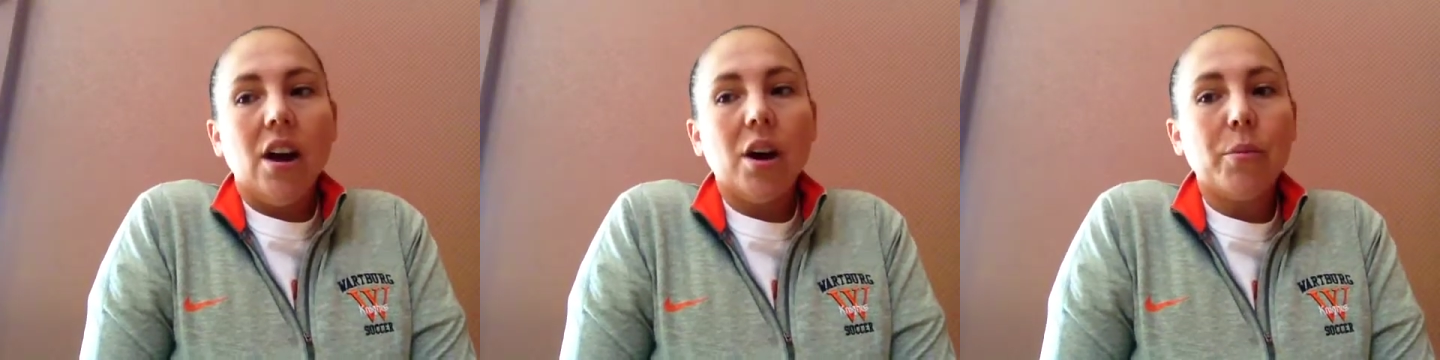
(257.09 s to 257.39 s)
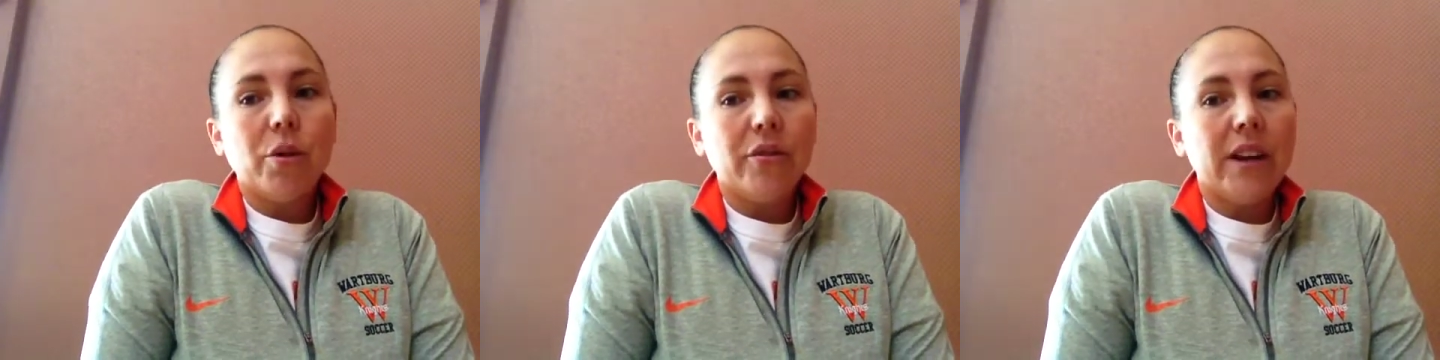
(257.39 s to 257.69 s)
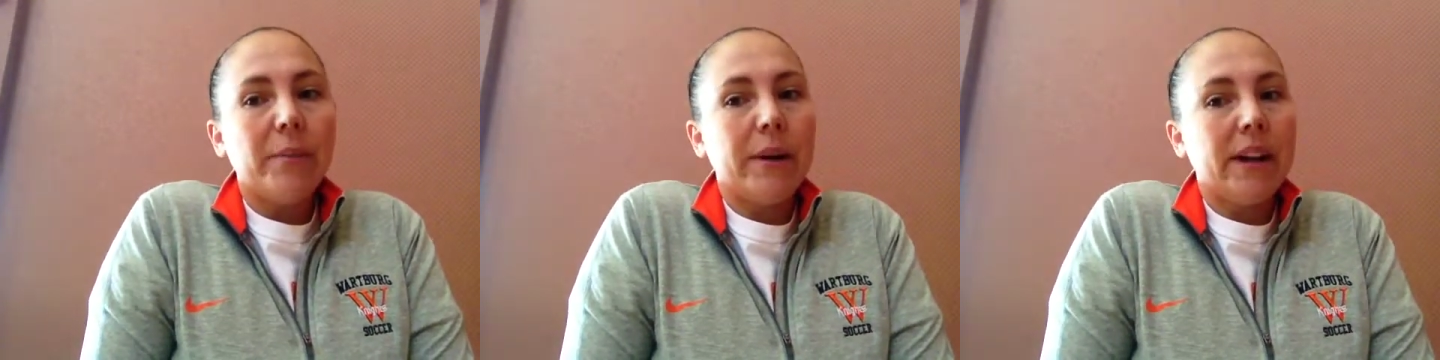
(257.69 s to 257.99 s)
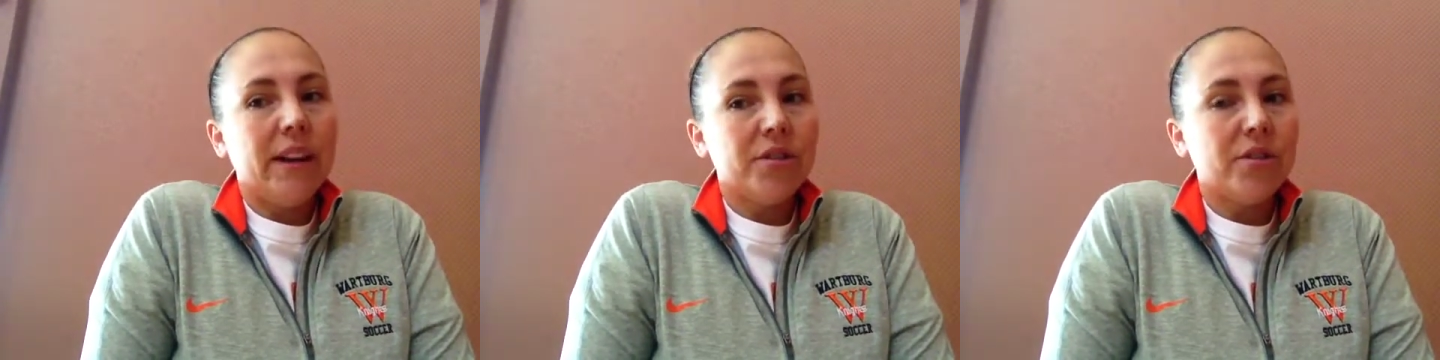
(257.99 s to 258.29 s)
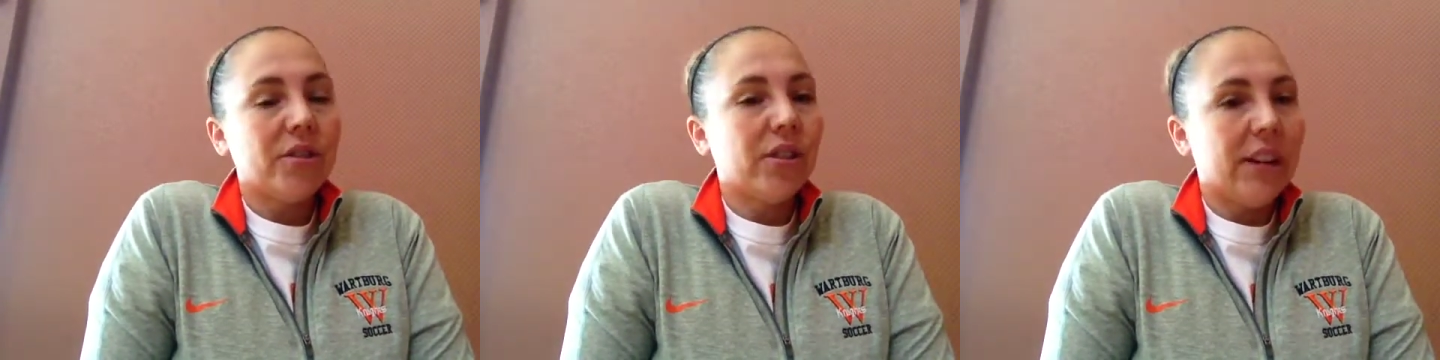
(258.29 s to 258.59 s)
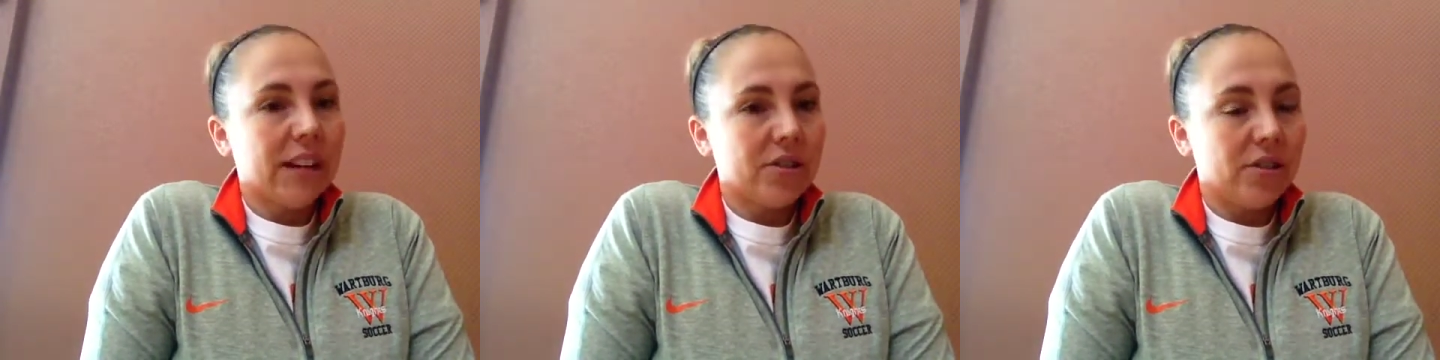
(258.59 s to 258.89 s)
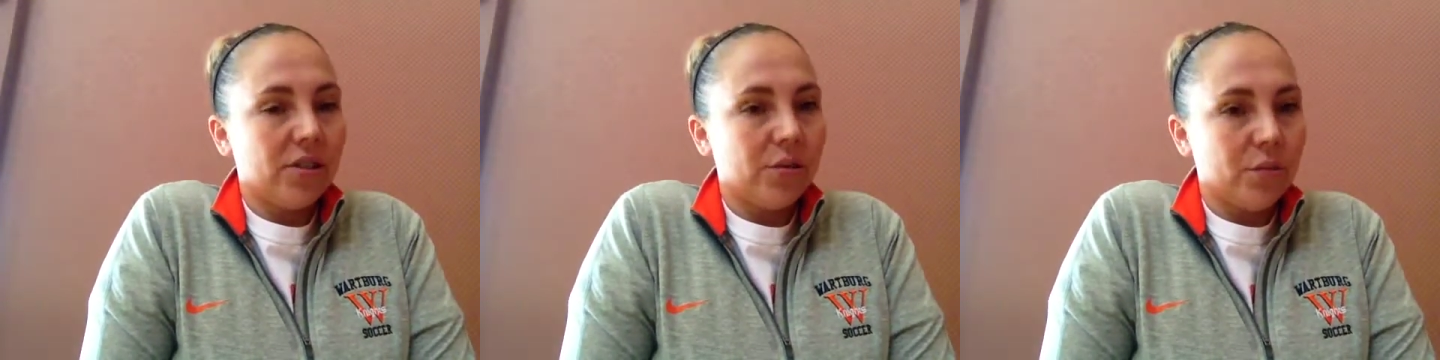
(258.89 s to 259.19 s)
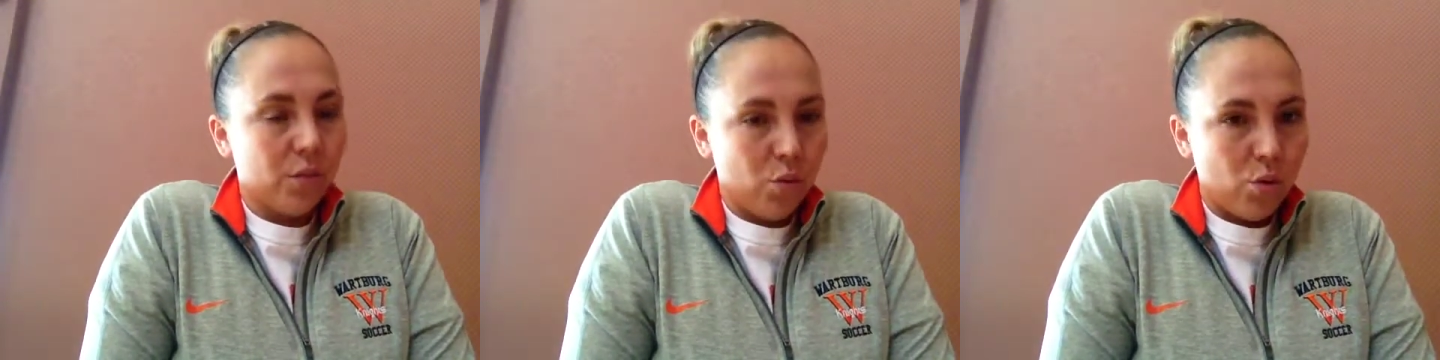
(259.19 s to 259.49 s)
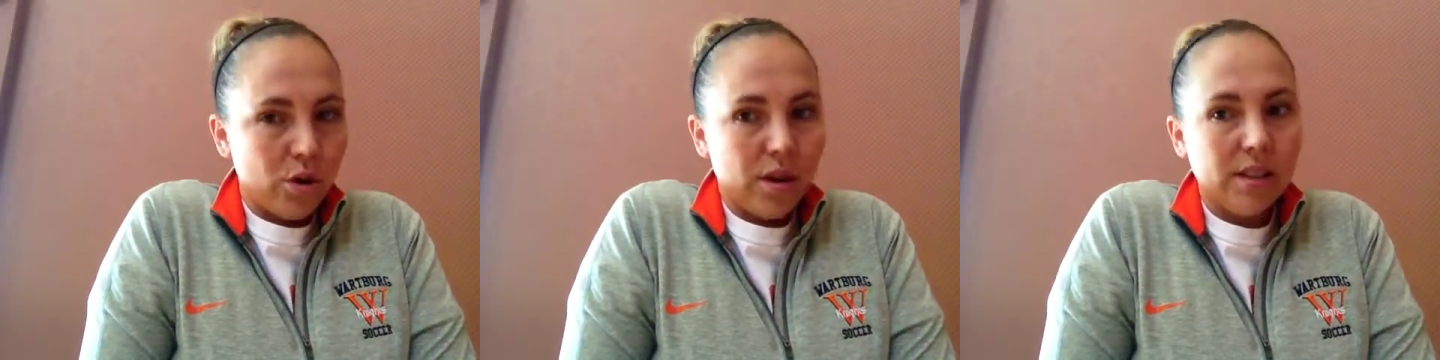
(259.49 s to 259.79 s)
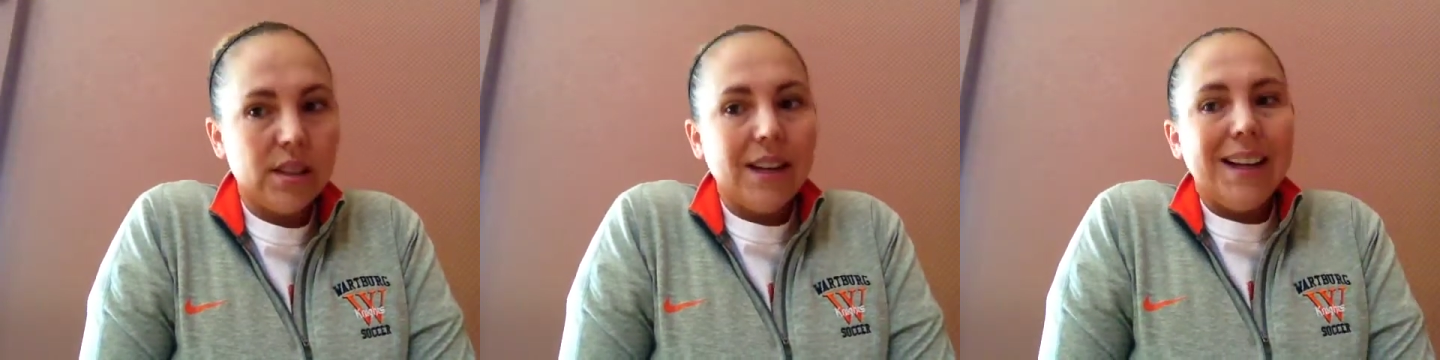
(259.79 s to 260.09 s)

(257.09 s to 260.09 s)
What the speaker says: are motivated by internal and external rewards.